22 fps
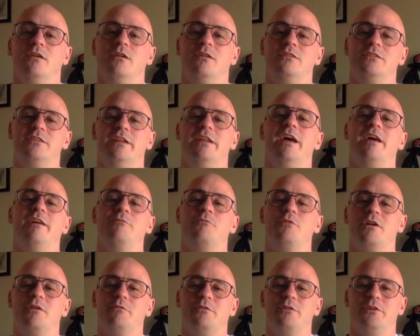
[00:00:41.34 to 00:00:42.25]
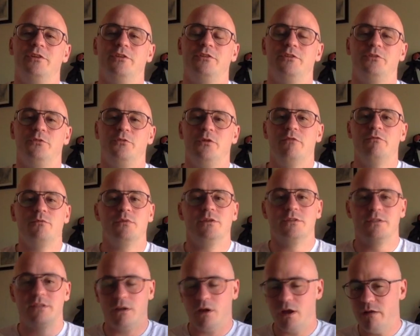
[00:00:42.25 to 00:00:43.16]
Today, what I wanted to do,
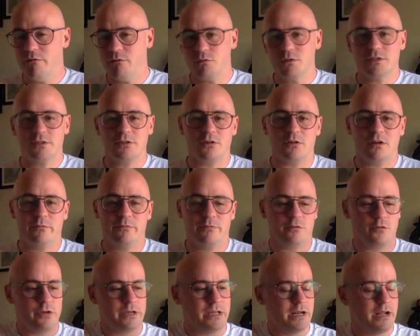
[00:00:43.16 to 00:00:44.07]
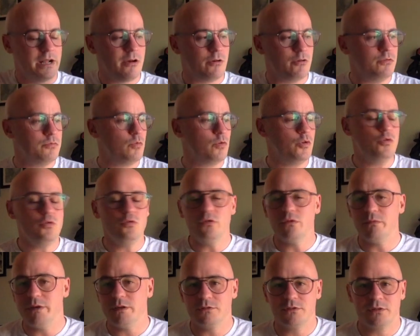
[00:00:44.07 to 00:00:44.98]
everyone's talking, I'm freaking out. Who are
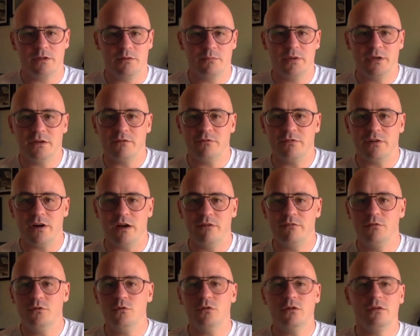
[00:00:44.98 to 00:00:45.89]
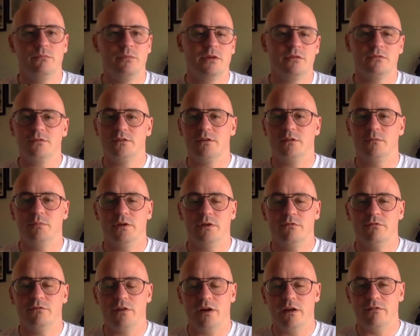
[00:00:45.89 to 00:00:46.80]
the Bengals going to pick at five? Who are the Bengals going to pick
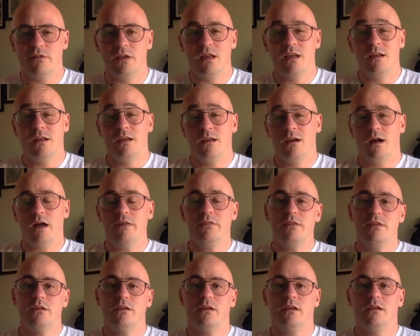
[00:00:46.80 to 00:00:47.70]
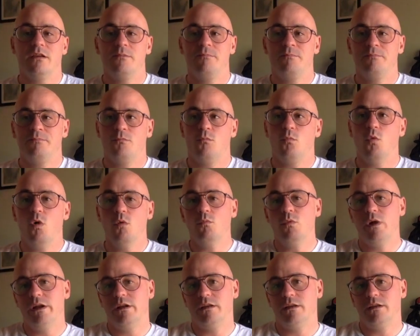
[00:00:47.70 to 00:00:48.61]
at five? I think one
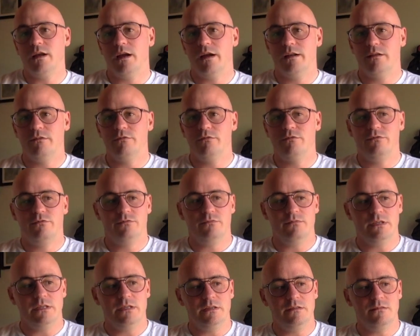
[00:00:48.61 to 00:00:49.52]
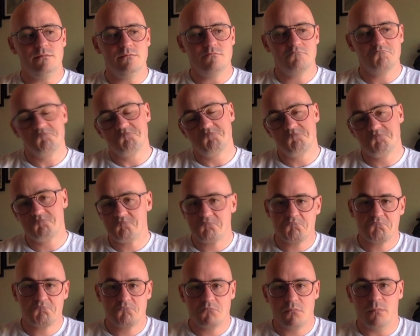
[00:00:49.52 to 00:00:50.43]
way to kind of
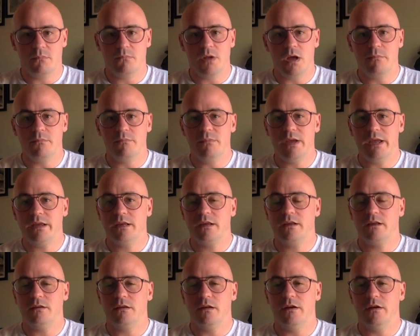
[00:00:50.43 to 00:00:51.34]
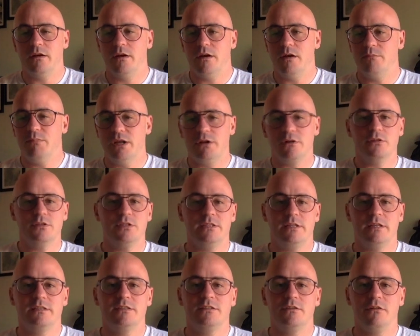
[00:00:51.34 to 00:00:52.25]
make a better
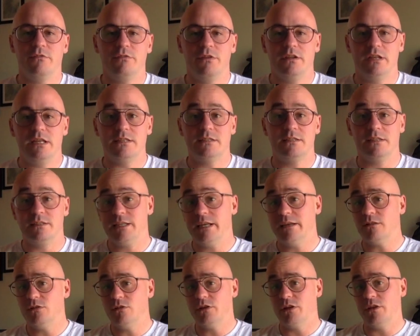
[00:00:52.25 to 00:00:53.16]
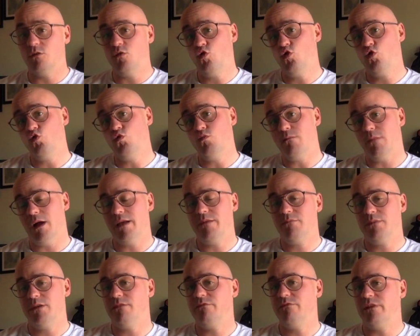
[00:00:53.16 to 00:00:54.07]
sense of it is to take a look at who might
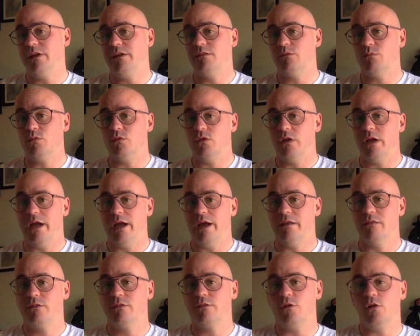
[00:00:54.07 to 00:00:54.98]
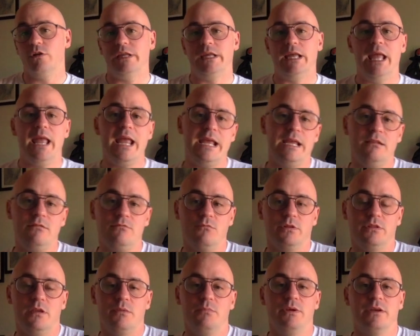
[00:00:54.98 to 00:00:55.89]
be available at 38
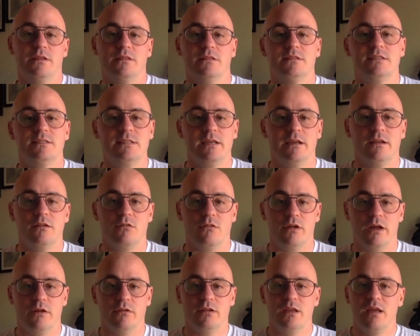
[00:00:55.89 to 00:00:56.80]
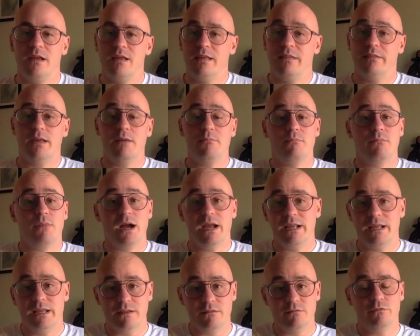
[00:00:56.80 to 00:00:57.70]
when they pick in the second round. That
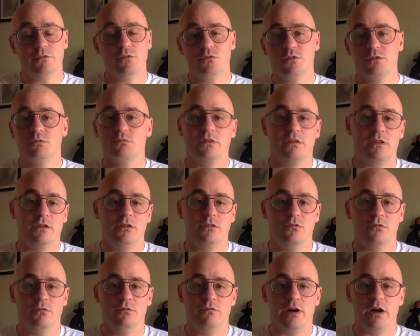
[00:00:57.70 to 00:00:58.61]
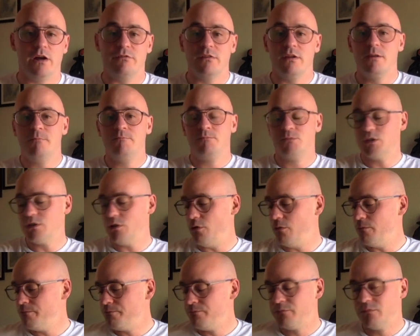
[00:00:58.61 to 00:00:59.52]
might influence what they do at five.
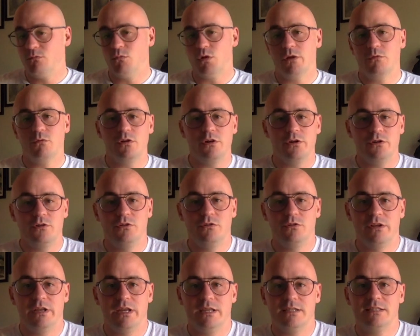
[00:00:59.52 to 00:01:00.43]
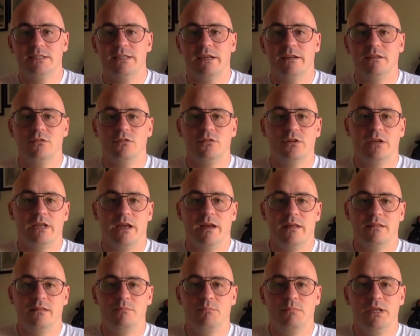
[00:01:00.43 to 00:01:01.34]
So what I wanted to do today is take a look
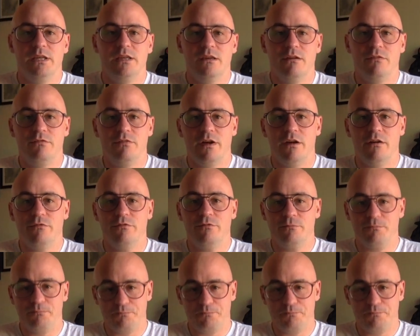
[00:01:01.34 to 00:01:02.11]
at the PFF.